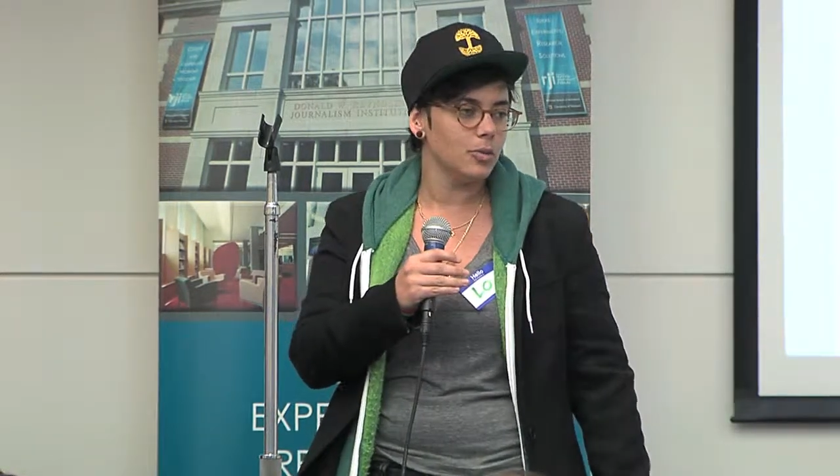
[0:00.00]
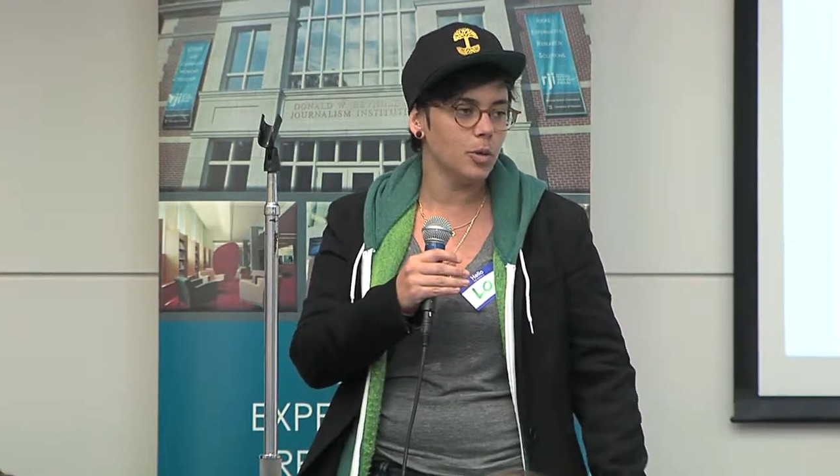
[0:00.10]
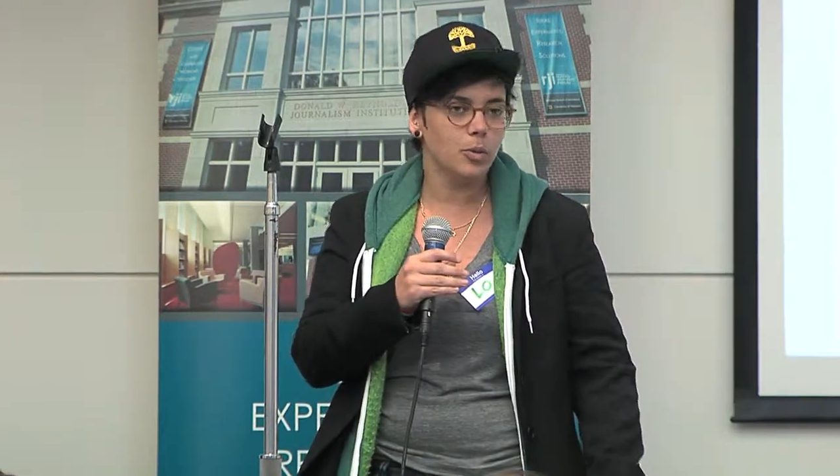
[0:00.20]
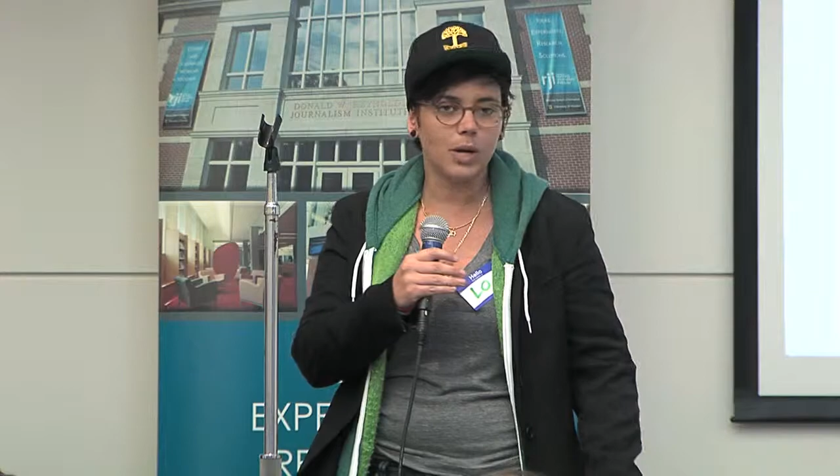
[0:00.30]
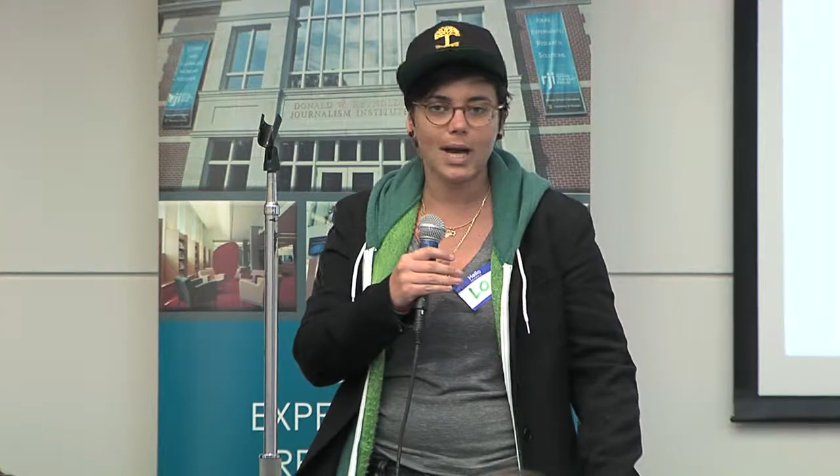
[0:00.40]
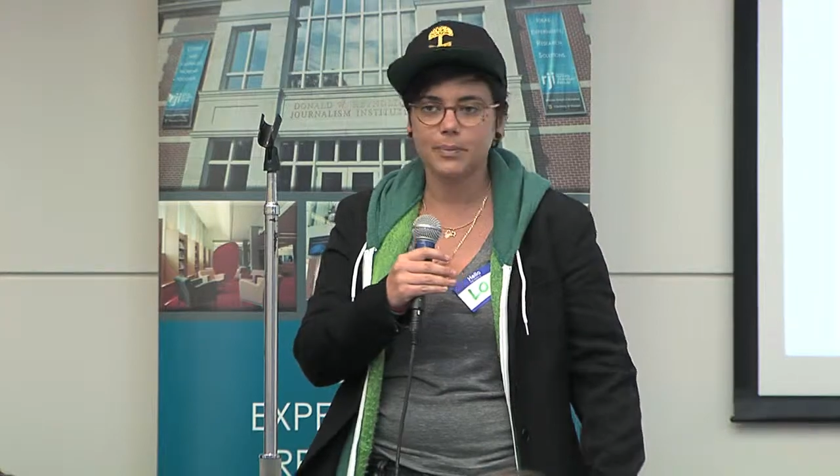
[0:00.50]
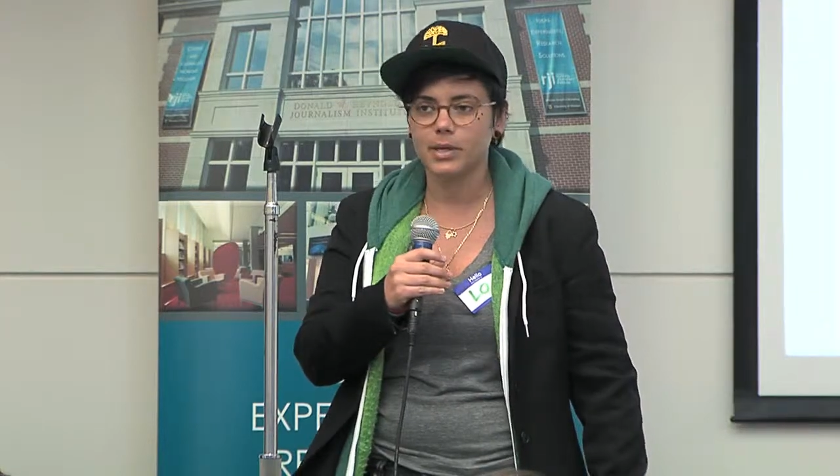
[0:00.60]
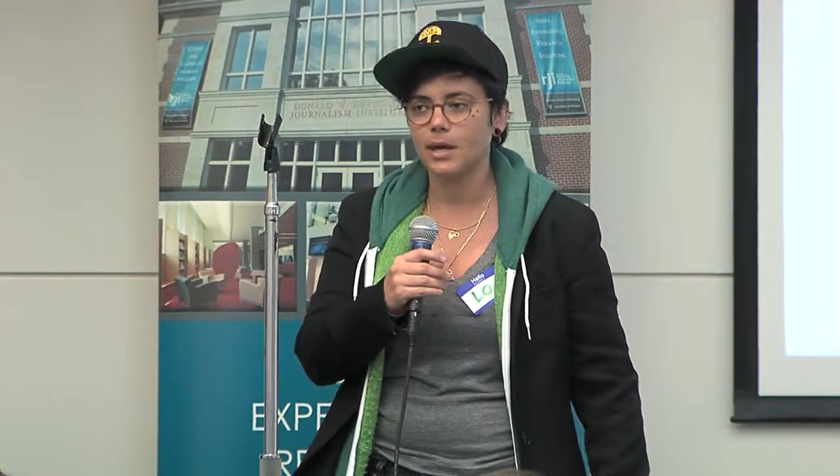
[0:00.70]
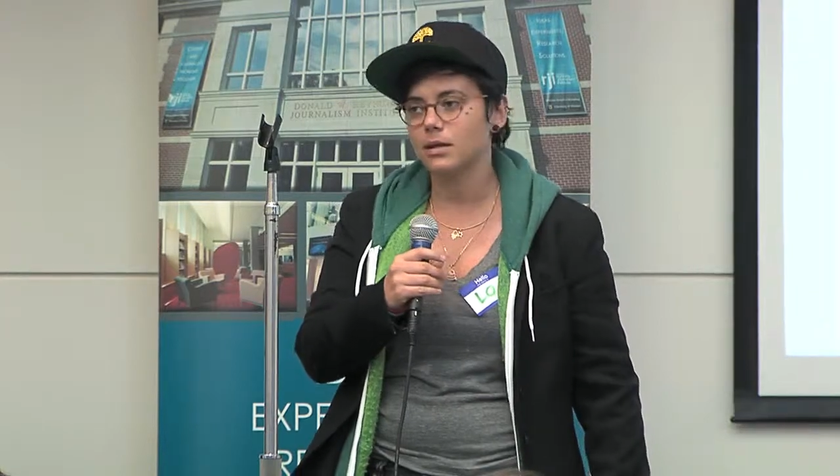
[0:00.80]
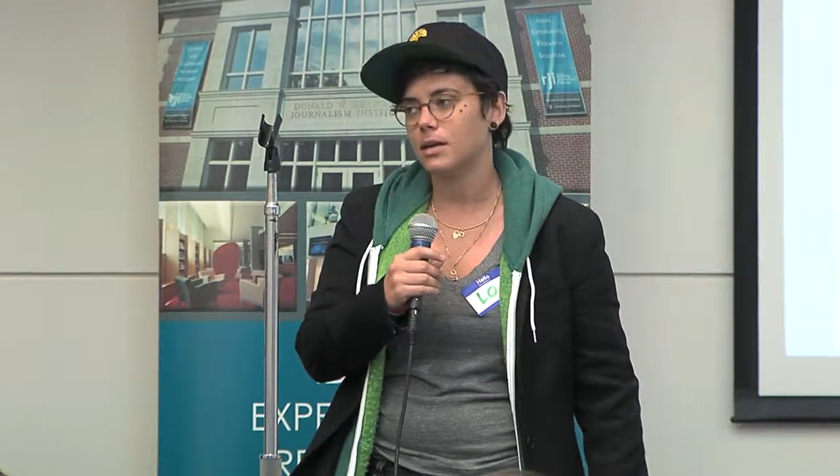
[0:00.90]
the mobile
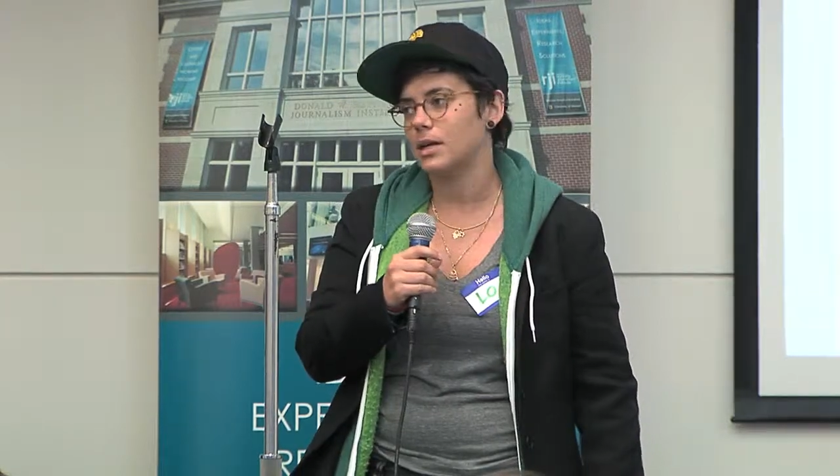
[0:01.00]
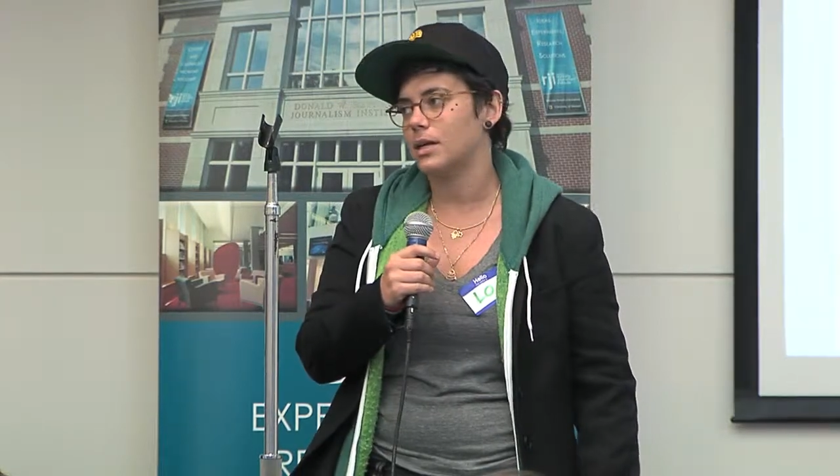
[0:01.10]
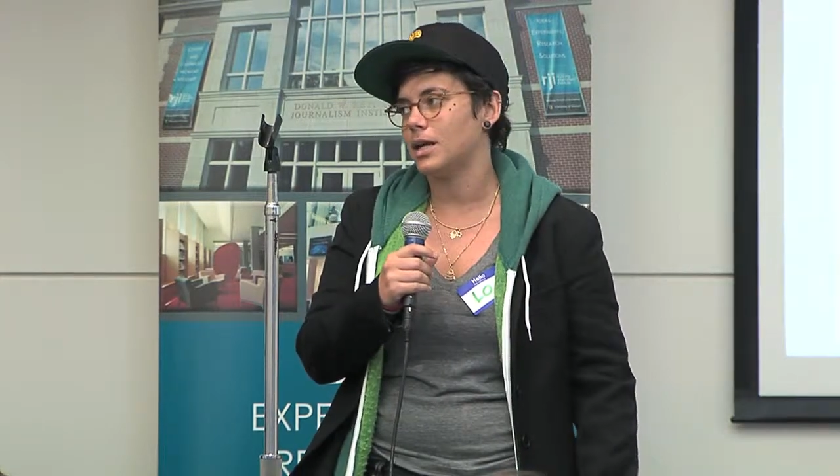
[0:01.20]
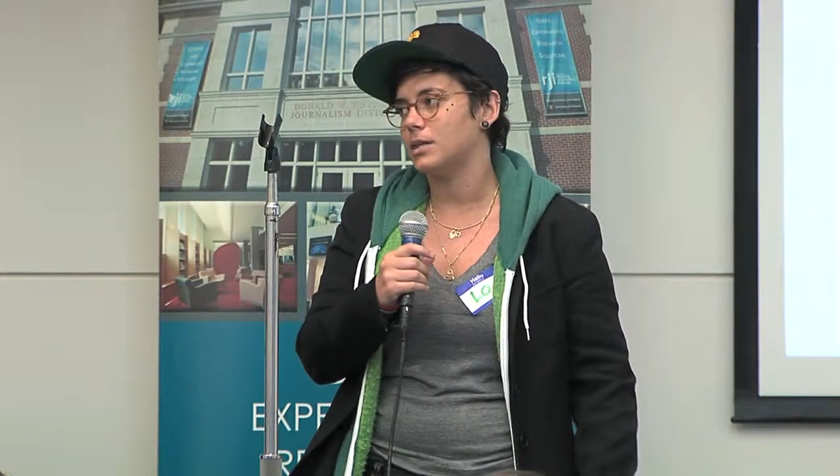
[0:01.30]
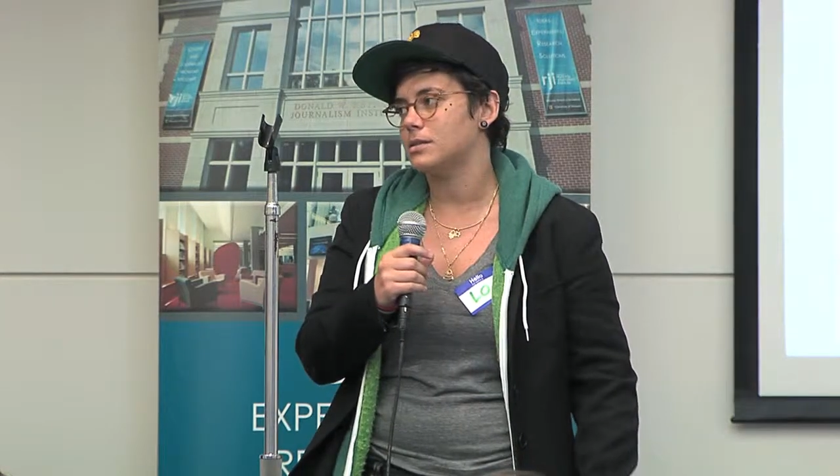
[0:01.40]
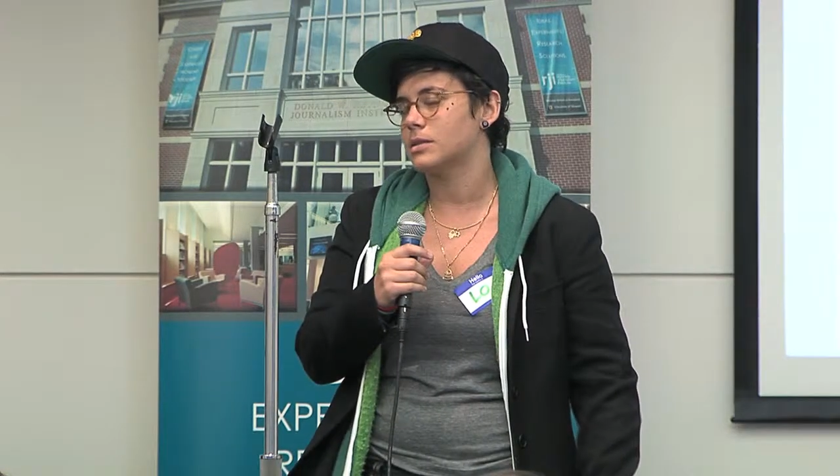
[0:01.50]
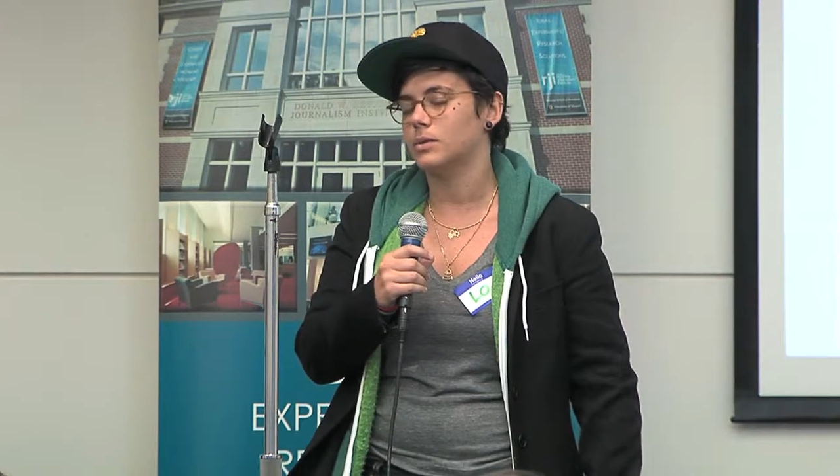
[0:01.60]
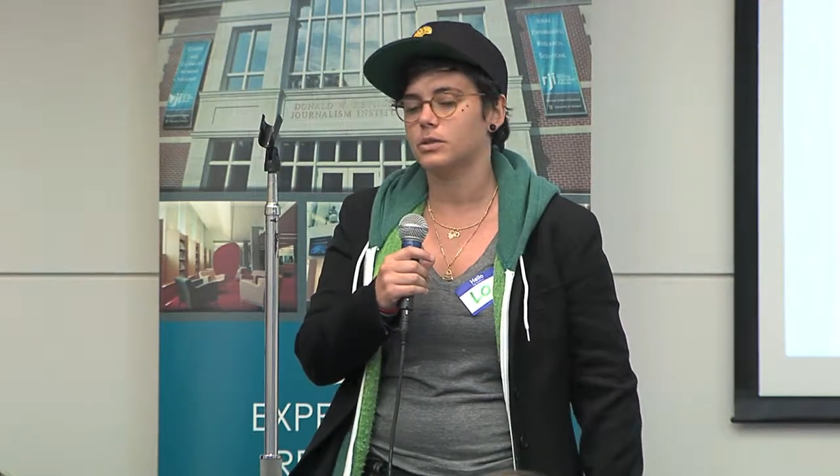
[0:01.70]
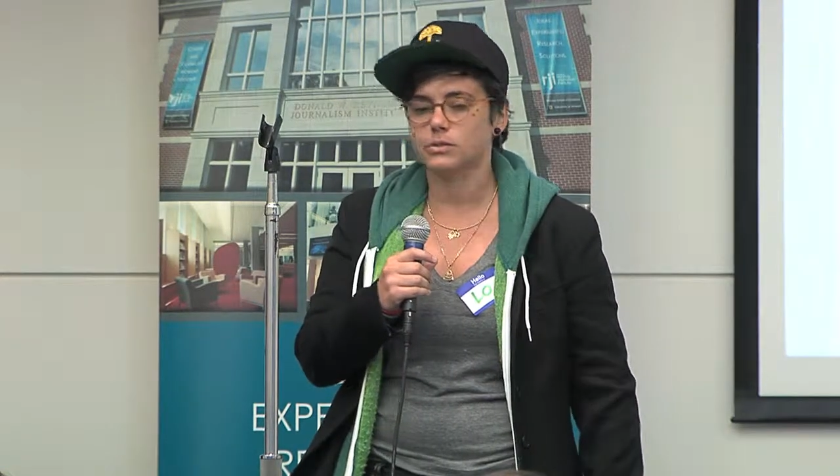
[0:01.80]
app yet, and I need someone